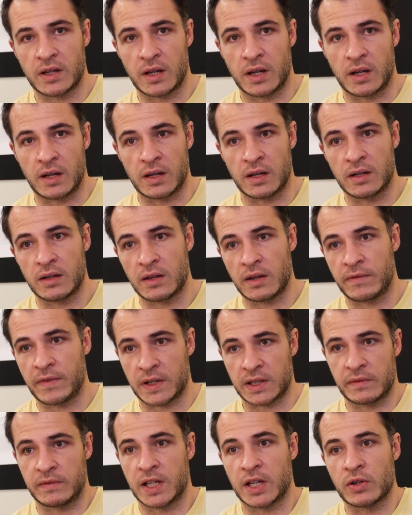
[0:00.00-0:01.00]

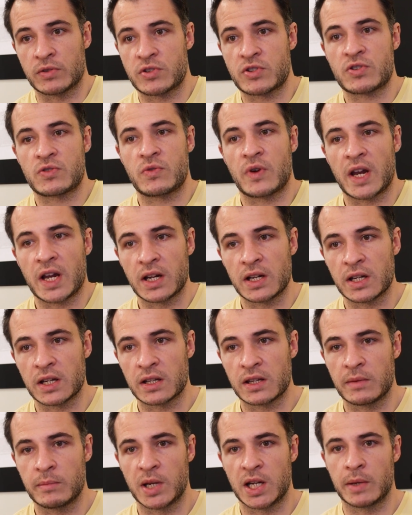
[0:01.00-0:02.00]
effectively
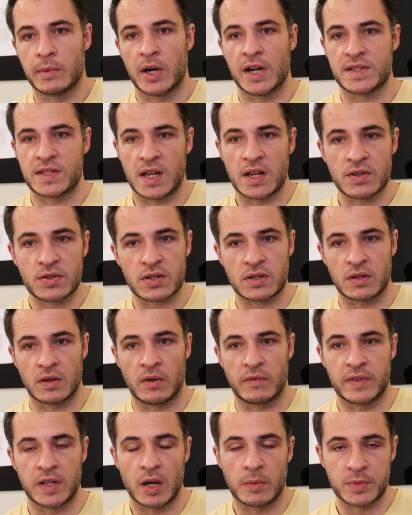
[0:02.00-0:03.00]
constraining the minimization
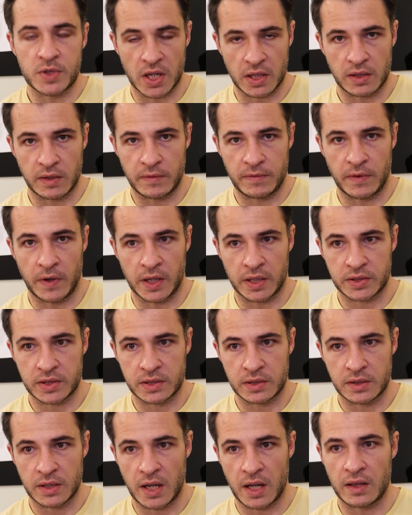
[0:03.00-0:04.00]
of the objective
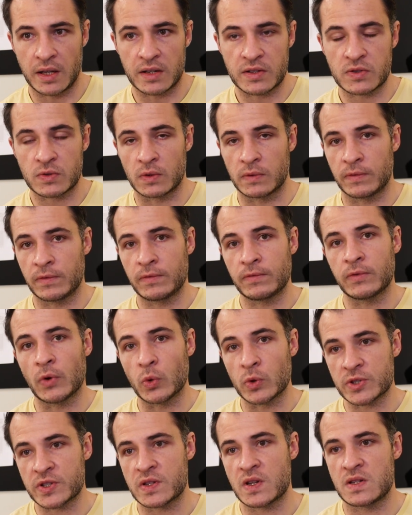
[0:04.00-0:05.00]
function, and thus sort of
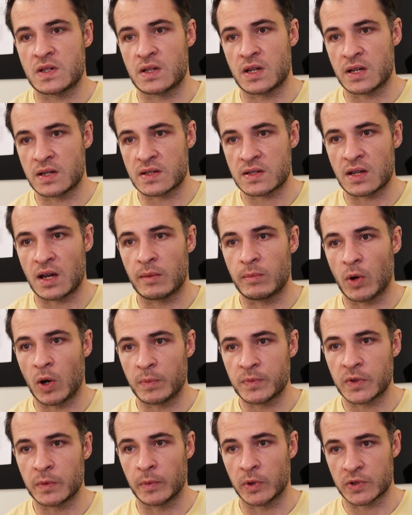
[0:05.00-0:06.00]
forces a
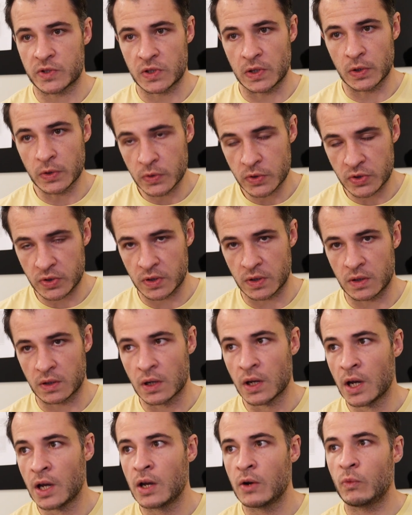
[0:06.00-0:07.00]
suboptimal
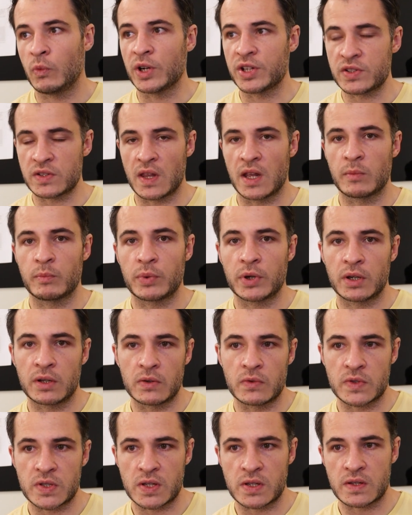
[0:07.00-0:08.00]
solution, which then
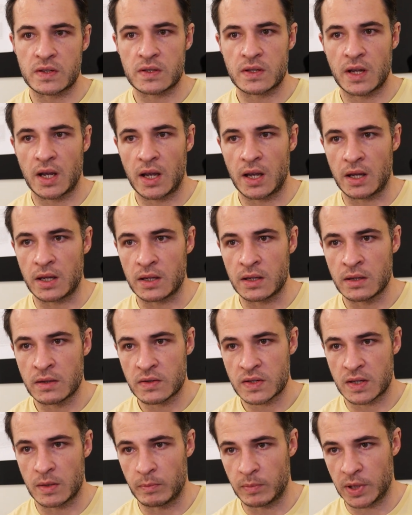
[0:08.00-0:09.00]
produces a
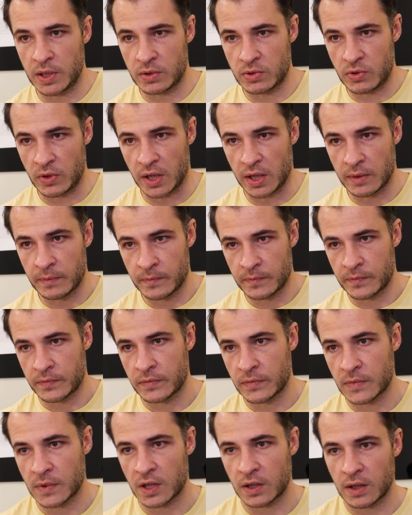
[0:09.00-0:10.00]
simpler tree.
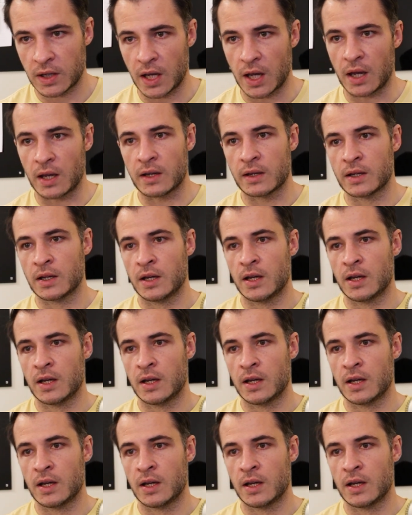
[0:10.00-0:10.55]
Okay.